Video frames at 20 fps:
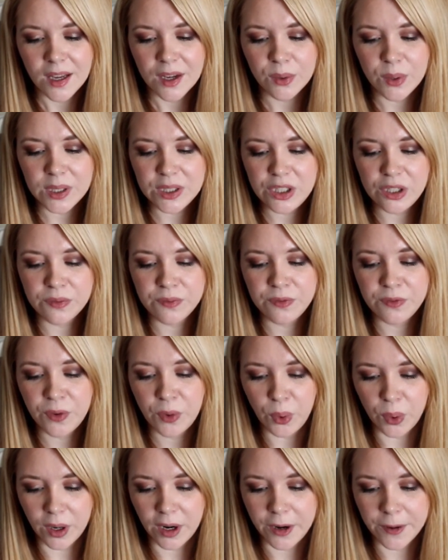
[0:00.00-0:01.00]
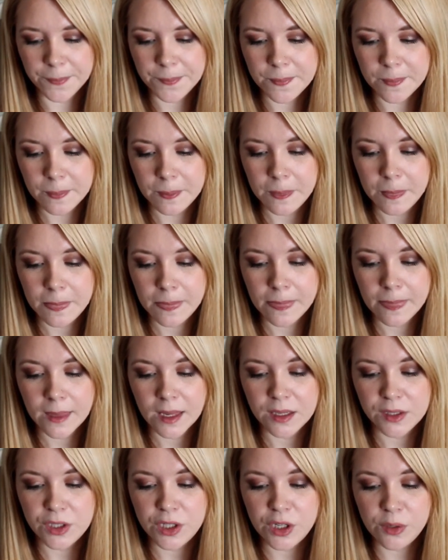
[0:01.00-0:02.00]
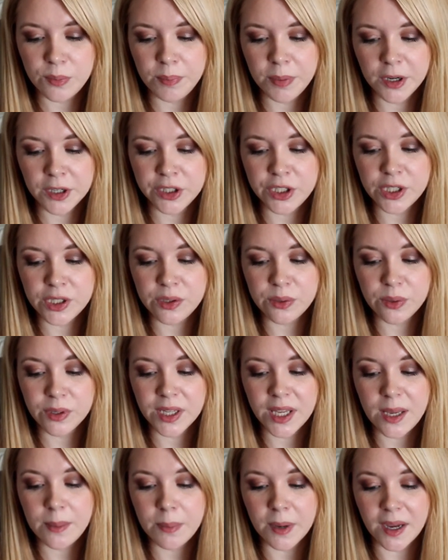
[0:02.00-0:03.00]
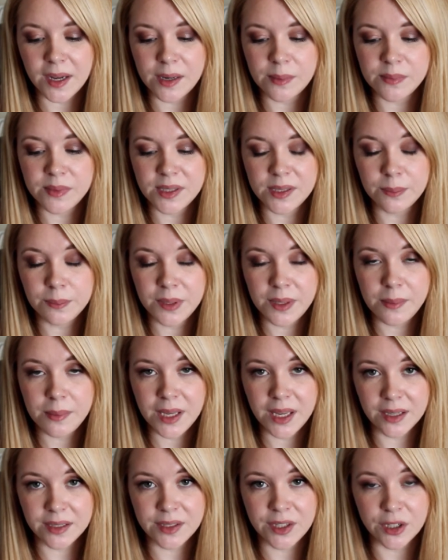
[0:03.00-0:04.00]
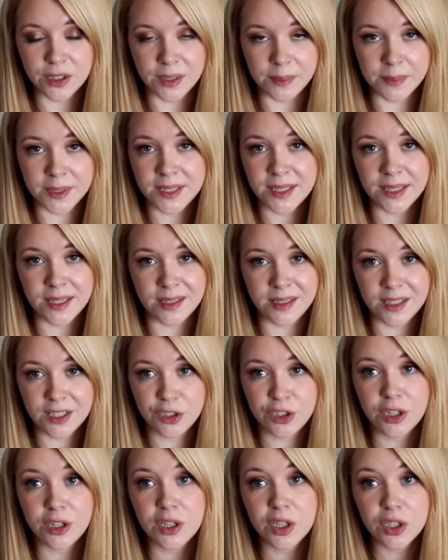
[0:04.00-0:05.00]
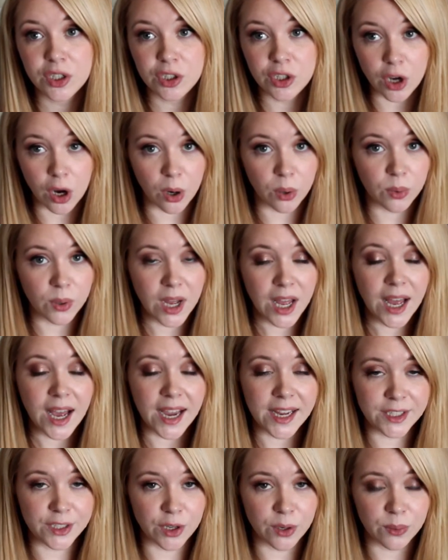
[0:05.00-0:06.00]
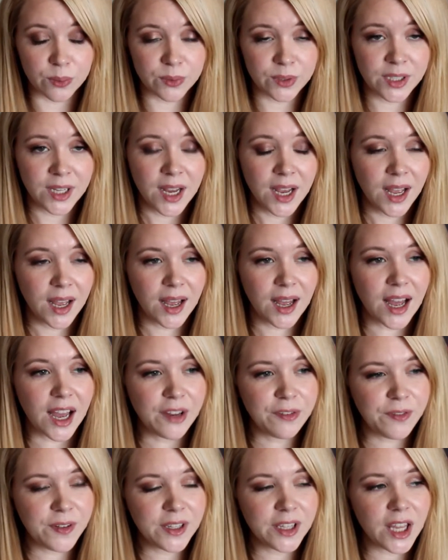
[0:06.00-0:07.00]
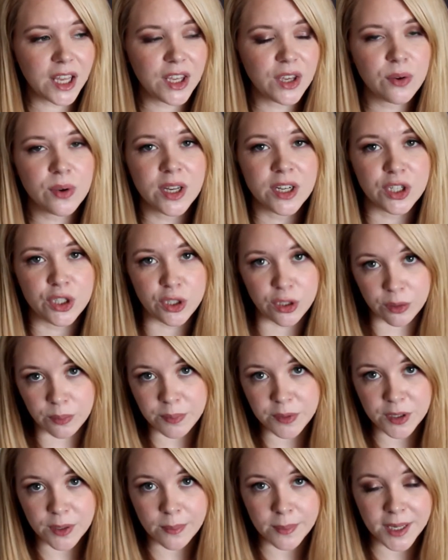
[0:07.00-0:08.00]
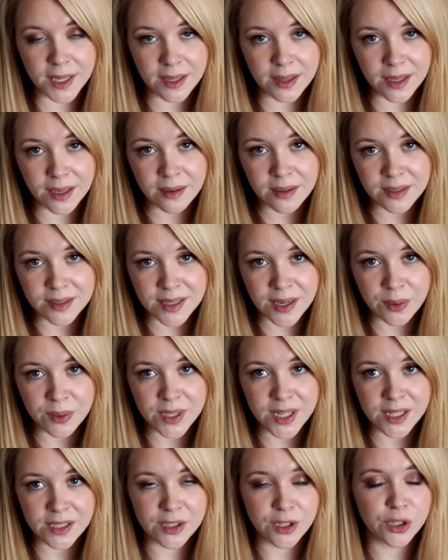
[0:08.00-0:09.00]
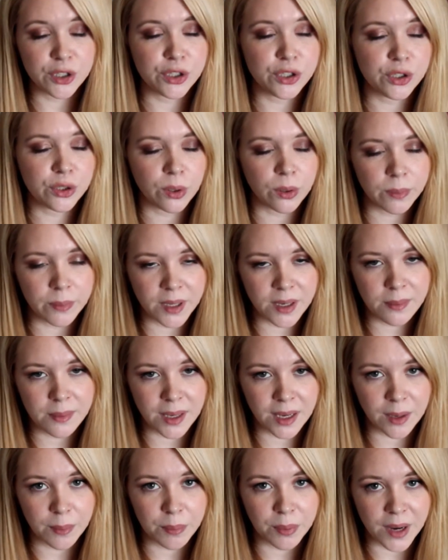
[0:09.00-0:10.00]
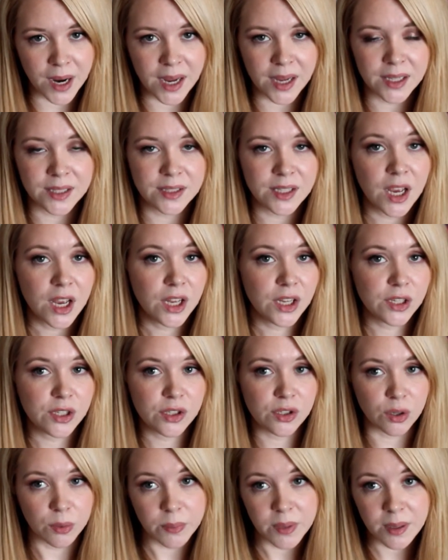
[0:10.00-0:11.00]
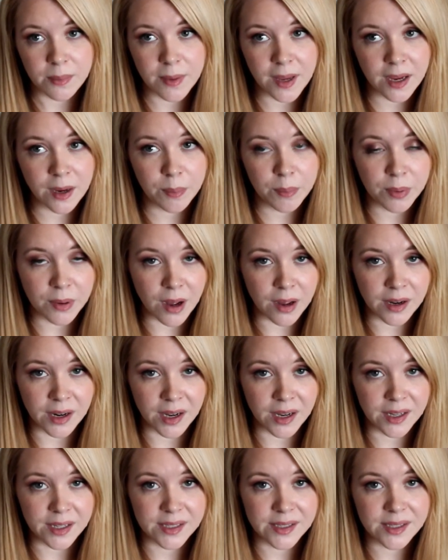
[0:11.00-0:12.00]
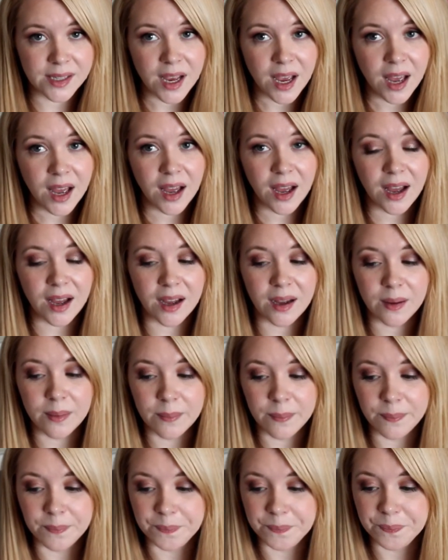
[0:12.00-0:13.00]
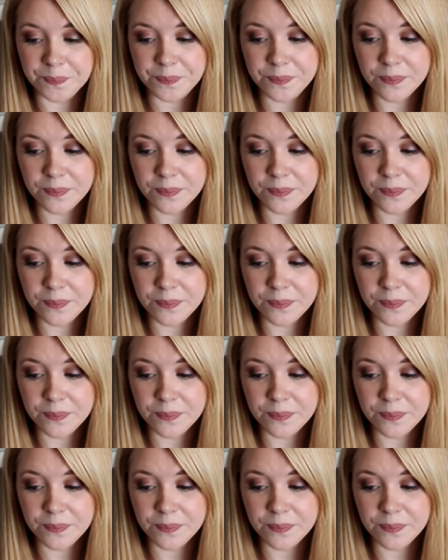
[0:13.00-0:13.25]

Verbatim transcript: Question four. Do you purchase or keep items simply because they're limited edition? No, I don't. I feel like you can dupe so many things nowadays. There's so many makeup brands, so many makeup products um,